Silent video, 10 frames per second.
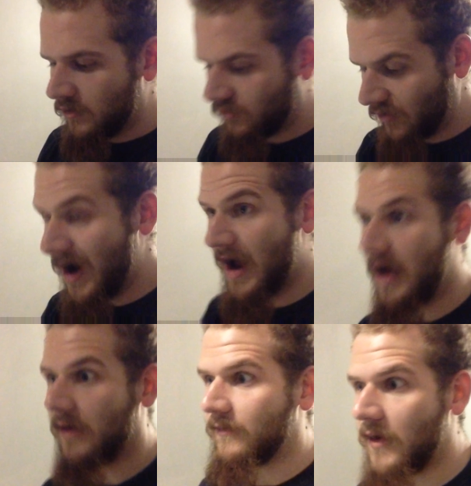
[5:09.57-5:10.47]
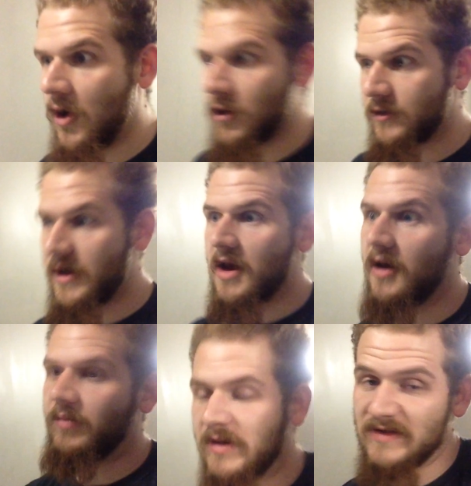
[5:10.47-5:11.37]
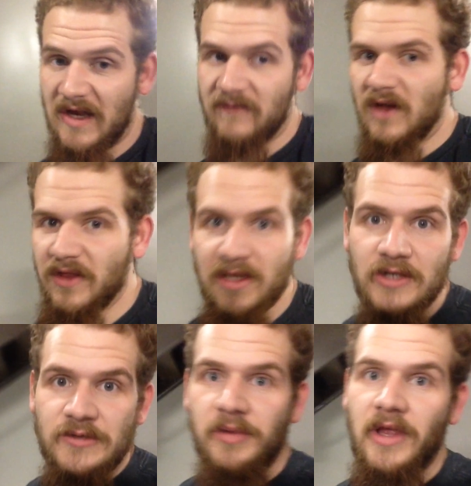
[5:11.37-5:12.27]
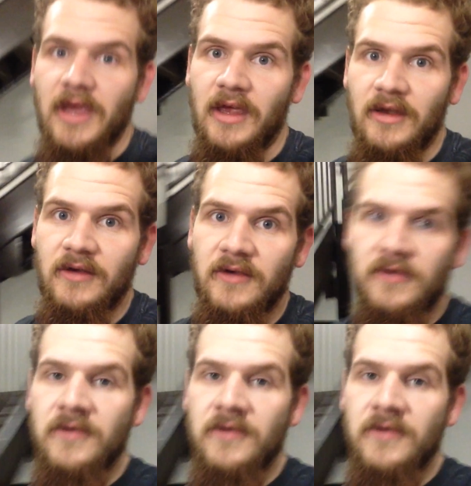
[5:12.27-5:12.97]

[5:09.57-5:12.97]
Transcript: drive all day because I have nothing else planned.